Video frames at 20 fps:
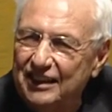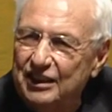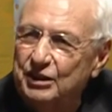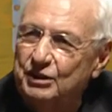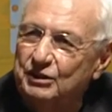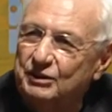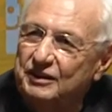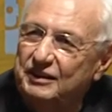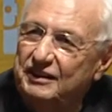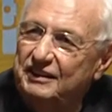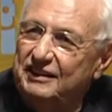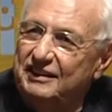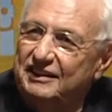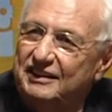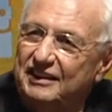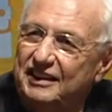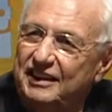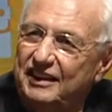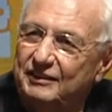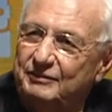You know, he
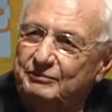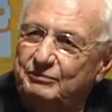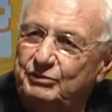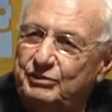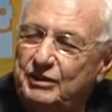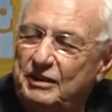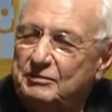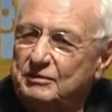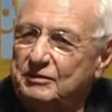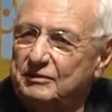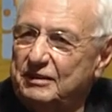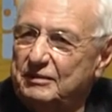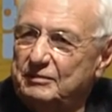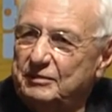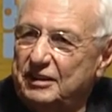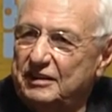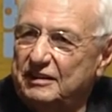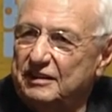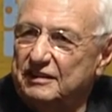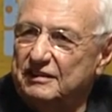probably
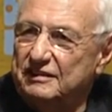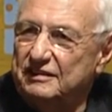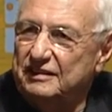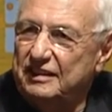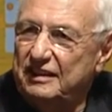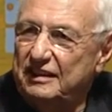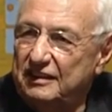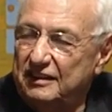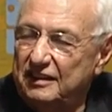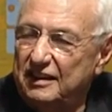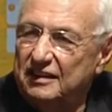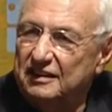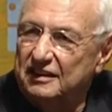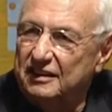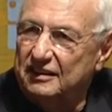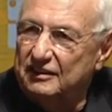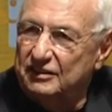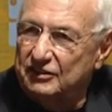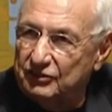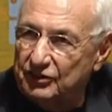because he had
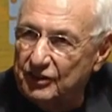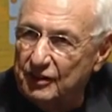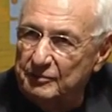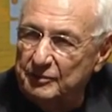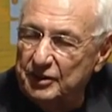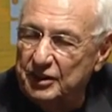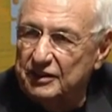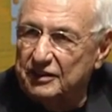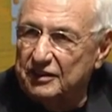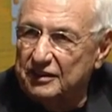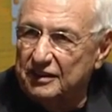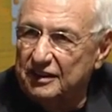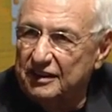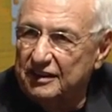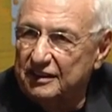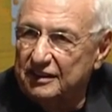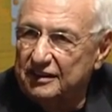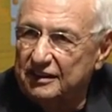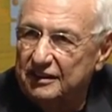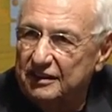from here,
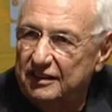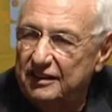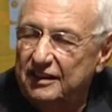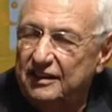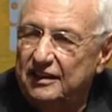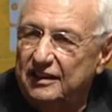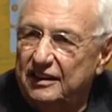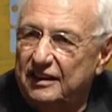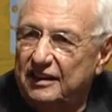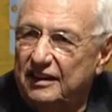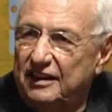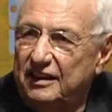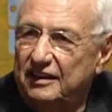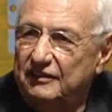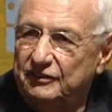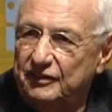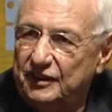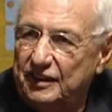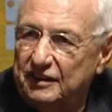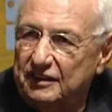like he
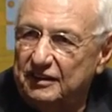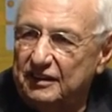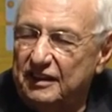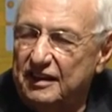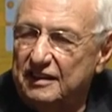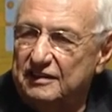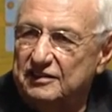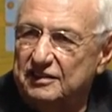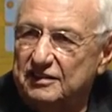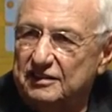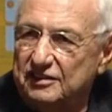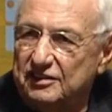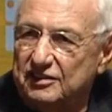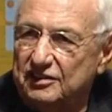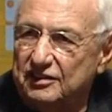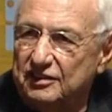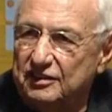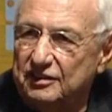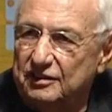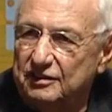felt
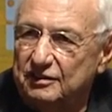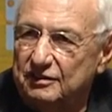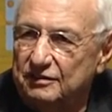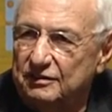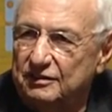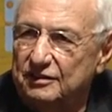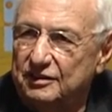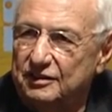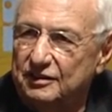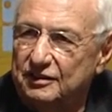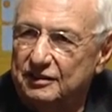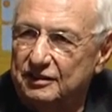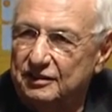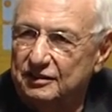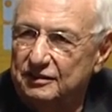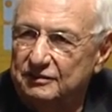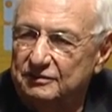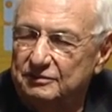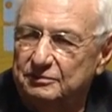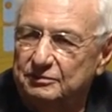licensed to, to
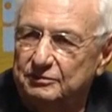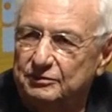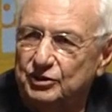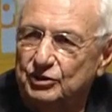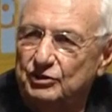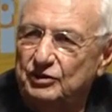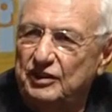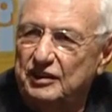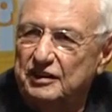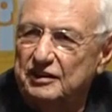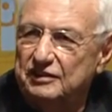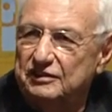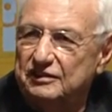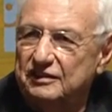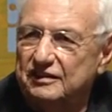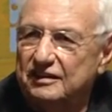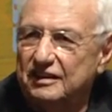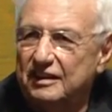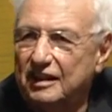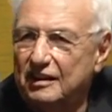do
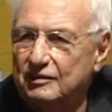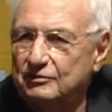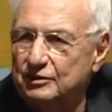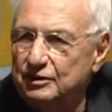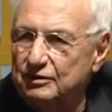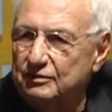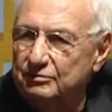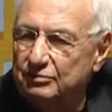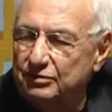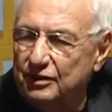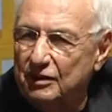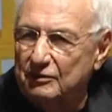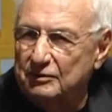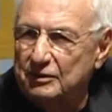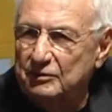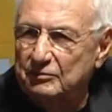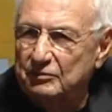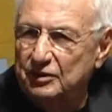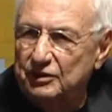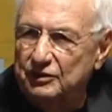things that I would
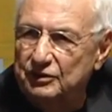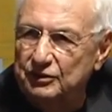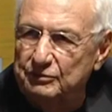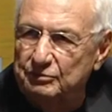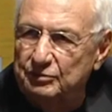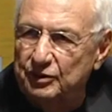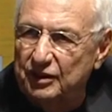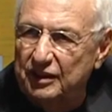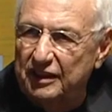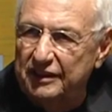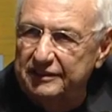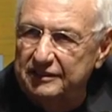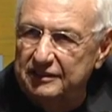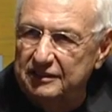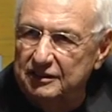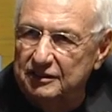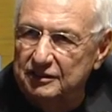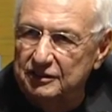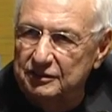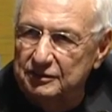probably have been too polite
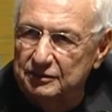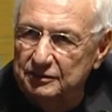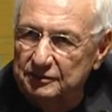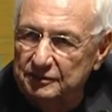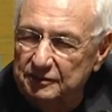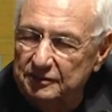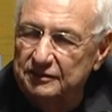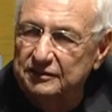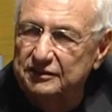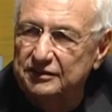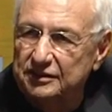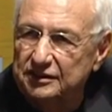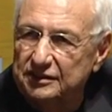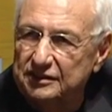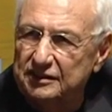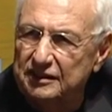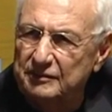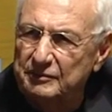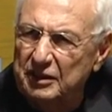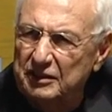to do.
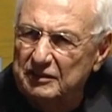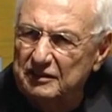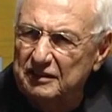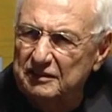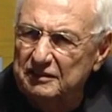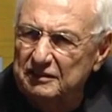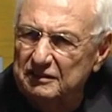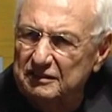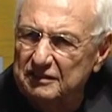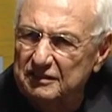Does that make sense?